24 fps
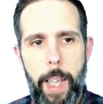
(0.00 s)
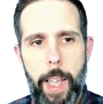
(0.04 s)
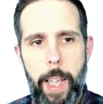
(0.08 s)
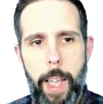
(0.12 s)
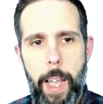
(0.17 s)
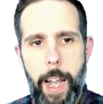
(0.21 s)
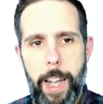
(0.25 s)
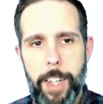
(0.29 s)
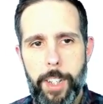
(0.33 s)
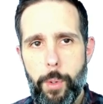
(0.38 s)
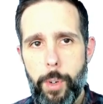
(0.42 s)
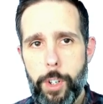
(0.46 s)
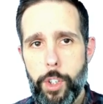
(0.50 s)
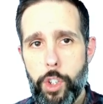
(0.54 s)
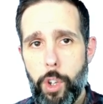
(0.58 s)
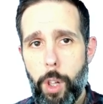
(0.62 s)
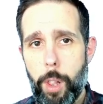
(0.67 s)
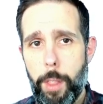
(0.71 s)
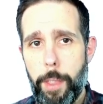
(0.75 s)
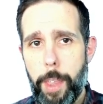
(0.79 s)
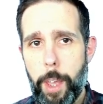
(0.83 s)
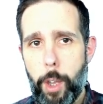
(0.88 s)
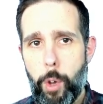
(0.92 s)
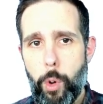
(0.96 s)
As a
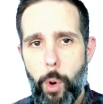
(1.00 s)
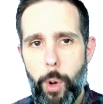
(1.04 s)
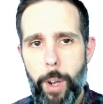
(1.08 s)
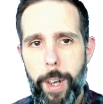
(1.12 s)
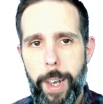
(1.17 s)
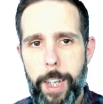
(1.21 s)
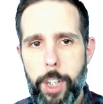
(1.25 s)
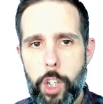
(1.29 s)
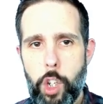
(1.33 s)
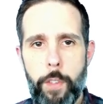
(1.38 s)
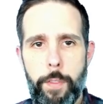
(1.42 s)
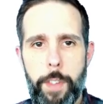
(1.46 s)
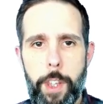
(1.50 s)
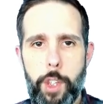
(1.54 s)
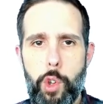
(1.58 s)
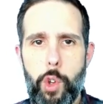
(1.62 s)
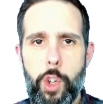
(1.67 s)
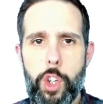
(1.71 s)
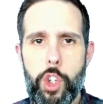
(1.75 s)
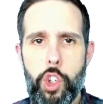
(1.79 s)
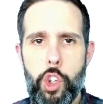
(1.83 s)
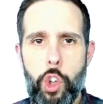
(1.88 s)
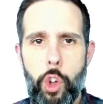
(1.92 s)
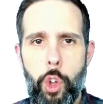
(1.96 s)
result, the correlation of the two
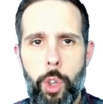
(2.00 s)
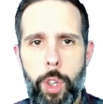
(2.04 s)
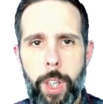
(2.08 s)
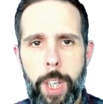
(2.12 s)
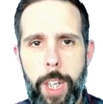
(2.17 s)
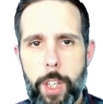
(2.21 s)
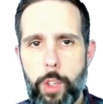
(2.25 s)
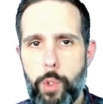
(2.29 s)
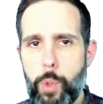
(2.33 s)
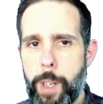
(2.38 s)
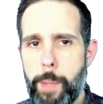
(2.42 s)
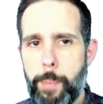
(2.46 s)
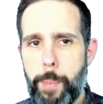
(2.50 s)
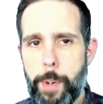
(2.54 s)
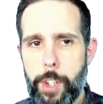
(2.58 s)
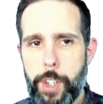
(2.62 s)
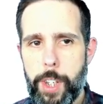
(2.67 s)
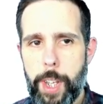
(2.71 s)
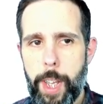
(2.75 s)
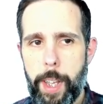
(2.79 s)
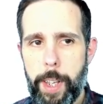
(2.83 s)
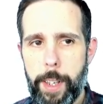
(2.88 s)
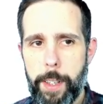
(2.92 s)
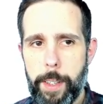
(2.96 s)
is only
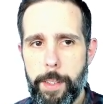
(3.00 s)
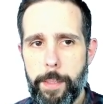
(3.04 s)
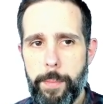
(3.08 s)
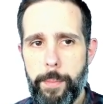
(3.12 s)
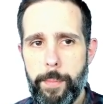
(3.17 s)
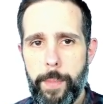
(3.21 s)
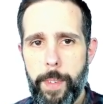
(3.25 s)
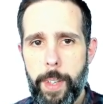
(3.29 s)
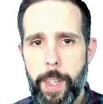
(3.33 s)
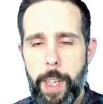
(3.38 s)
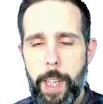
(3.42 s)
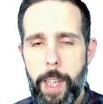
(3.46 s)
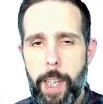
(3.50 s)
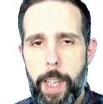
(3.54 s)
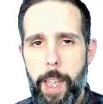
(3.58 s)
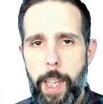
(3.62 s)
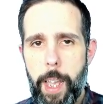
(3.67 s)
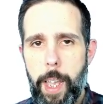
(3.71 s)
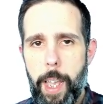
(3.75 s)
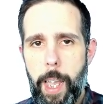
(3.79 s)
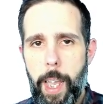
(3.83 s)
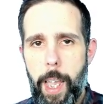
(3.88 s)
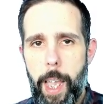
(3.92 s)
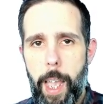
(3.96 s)
20%.
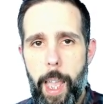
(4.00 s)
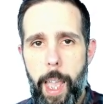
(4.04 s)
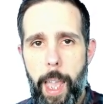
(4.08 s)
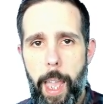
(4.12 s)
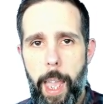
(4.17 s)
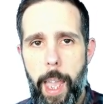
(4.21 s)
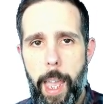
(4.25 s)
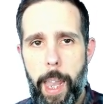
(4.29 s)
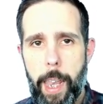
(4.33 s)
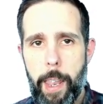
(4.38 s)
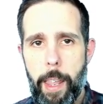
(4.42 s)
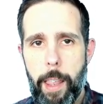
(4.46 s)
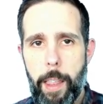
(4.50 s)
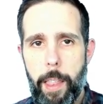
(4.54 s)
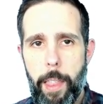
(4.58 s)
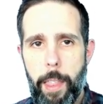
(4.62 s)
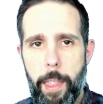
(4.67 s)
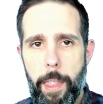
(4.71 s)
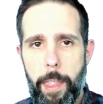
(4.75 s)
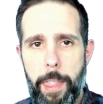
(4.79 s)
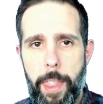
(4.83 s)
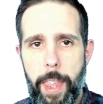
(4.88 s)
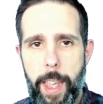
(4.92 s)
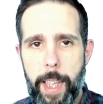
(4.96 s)
And
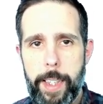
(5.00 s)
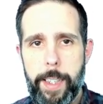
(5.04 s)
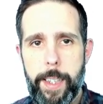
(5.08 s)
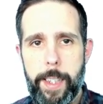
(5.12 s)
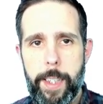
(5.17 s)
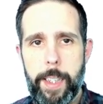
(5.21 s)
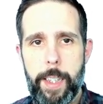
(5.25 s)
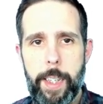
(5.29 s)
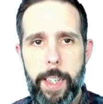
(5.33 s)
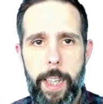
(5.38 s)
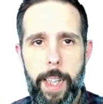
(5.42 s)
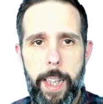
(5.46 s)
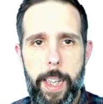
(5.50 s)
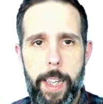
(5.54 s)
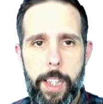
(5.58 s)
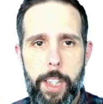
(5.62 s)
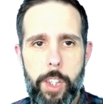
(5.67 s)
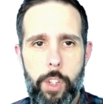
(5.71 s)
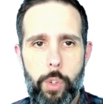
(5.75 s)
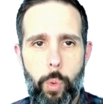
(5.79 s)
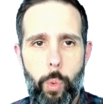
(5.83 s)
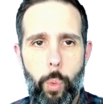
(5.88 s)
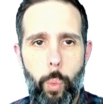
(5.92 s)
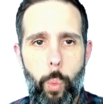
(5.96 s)
this is
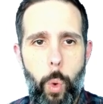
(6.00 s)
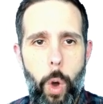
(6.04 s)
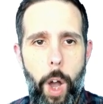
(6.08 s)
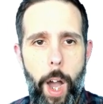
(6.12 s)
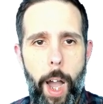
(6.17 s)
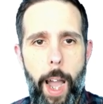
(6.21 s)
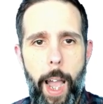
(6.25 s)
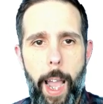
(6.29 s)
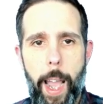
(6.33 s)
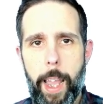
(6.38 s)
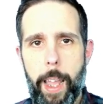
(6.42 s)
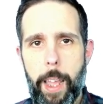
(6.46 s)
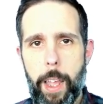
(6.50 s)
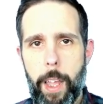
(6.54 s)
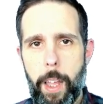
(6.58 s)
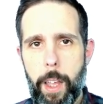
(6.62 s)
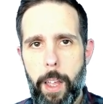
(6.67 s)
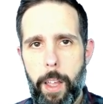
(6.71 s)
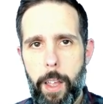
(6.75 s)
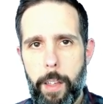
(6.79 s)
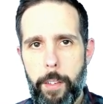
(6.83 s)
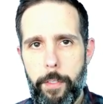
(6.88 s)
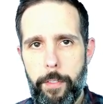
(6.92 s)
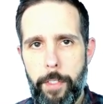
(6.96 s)
why
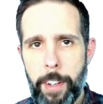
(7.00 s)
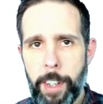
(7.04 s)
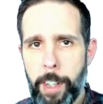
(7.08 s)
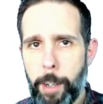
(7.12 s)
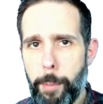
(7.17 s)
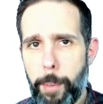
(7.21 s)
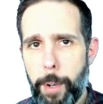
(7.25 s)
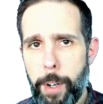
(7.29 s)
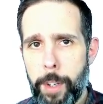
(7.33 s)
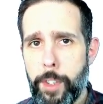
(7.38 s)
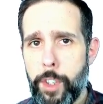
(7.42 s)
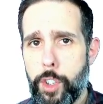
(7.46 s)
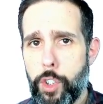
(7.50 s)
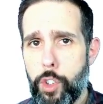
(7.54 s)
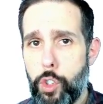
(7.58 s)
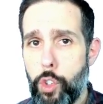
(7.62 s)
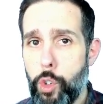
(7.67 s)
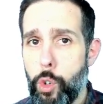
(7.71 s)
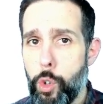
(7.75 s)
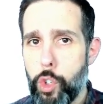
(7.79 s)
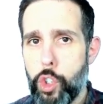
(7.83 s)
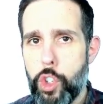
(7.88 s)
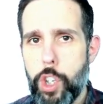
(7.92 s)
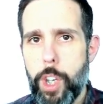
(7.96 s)
fingerprints
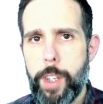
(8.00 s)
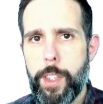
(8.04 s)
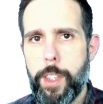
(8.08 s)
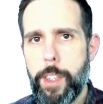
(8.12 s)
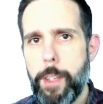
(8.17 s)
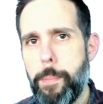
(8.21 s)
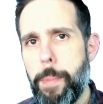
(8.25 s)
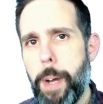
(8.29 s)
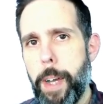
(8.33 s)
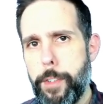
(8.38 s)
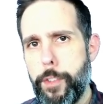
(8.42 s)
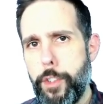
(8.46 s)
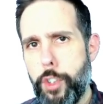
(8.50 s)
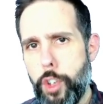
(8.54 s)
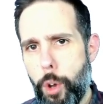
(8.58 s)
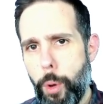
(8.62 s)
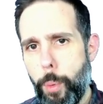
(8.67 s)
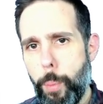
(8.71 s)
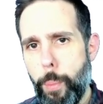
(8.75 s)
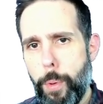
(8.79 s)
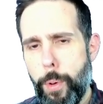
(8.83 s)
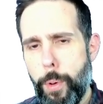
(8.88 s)
do such a bad job.